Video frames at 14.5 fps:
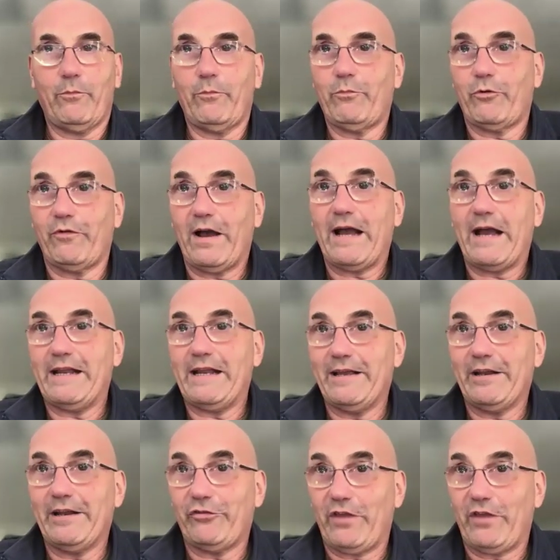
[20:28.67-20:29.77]
providing an
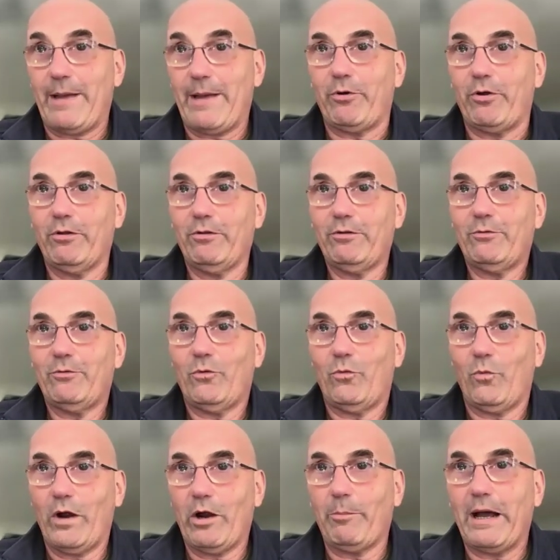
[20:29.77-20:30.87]
example
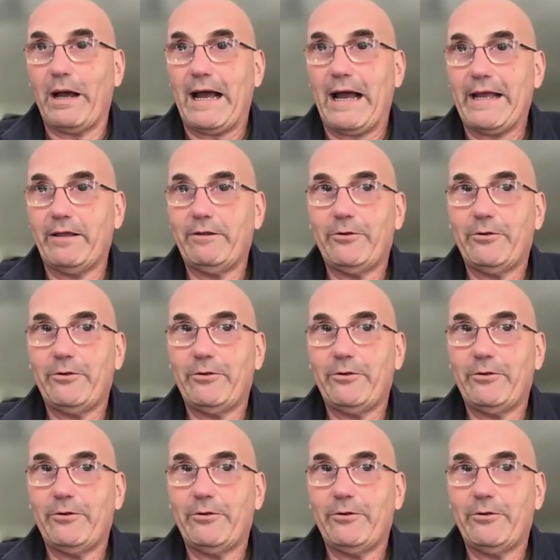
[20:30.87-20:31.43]
whereby,